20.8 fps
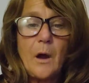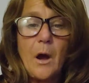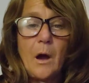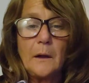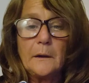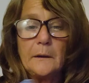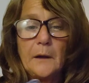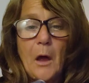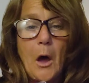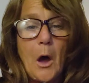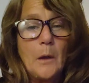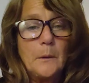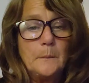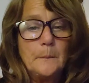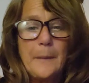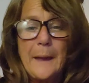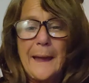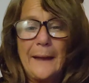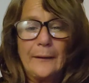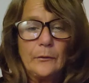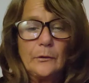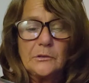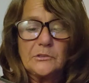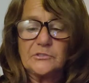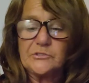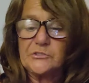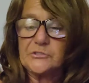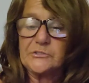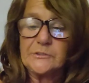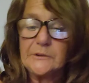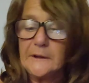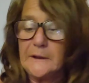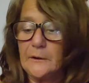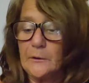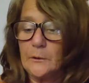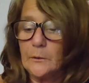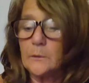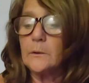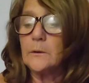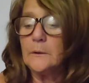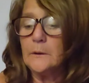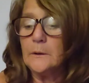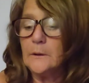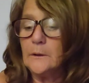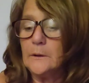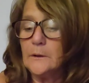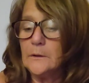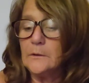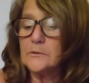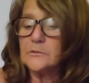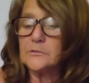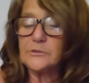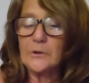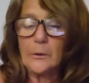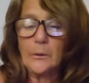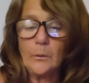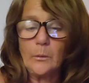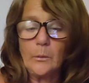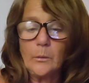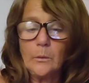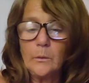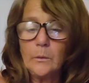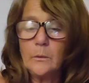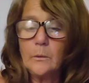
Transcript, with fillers: an unbalanced here. So,